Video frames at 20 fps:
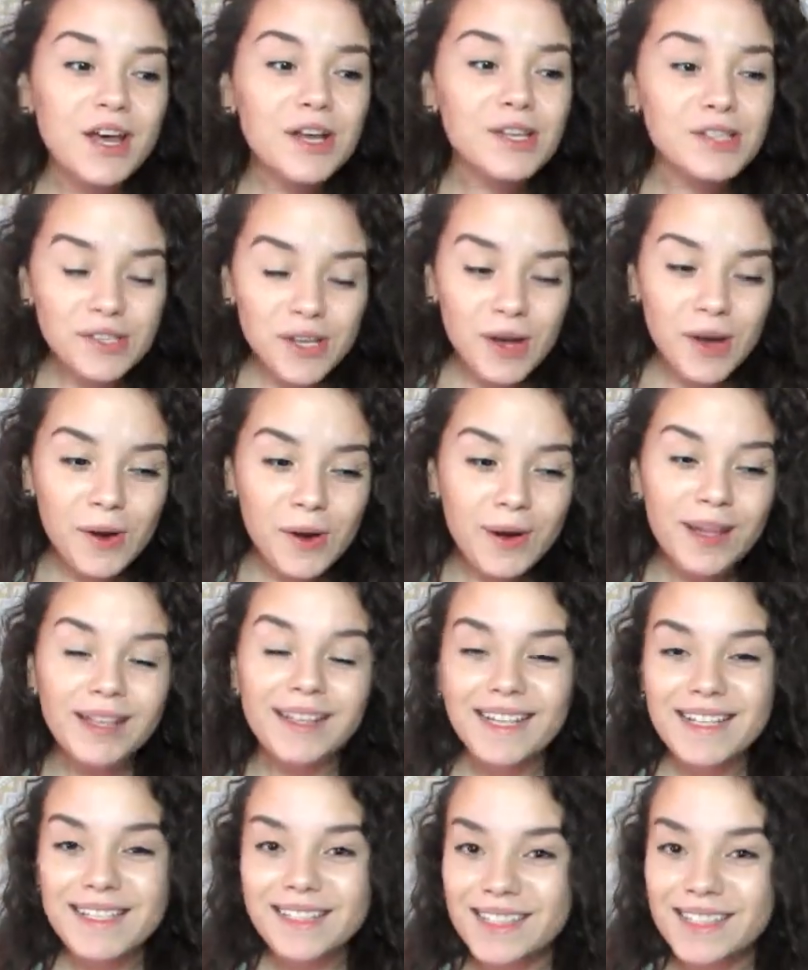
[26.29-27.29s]
So
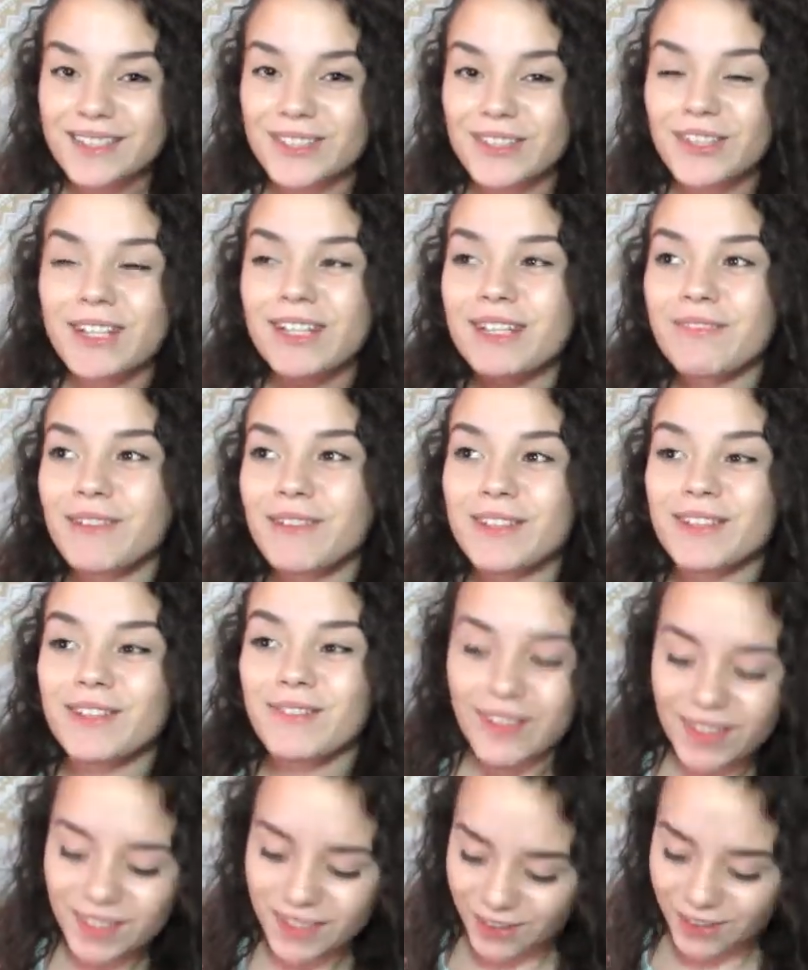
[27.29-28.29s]
let's get started with the
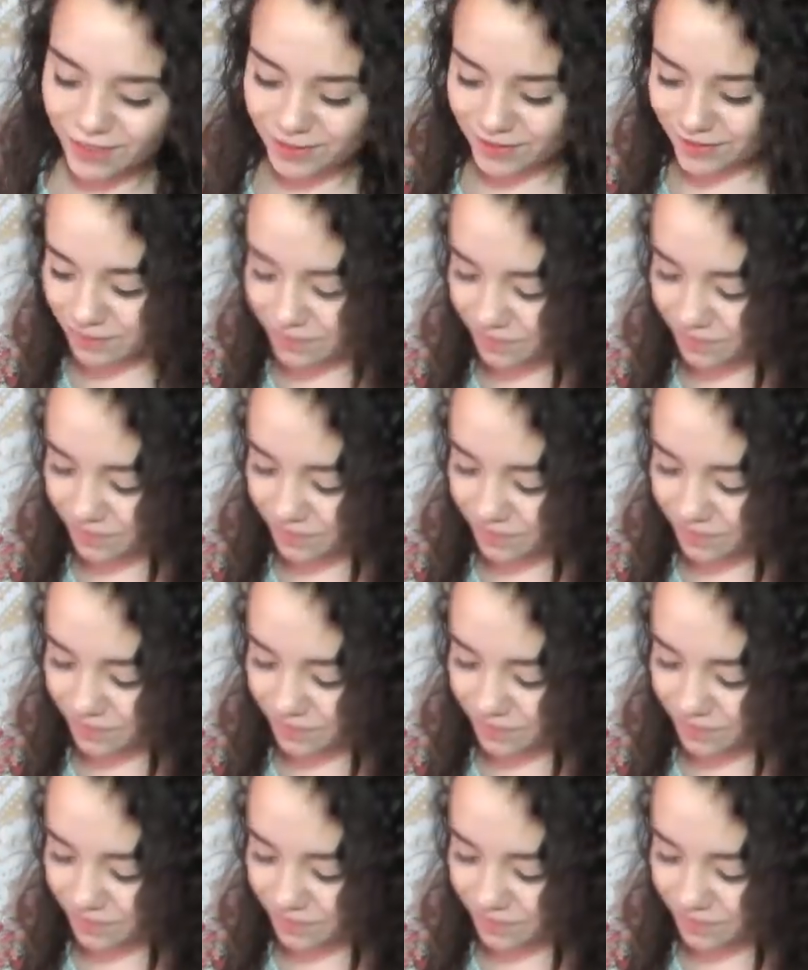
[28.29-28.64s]
video.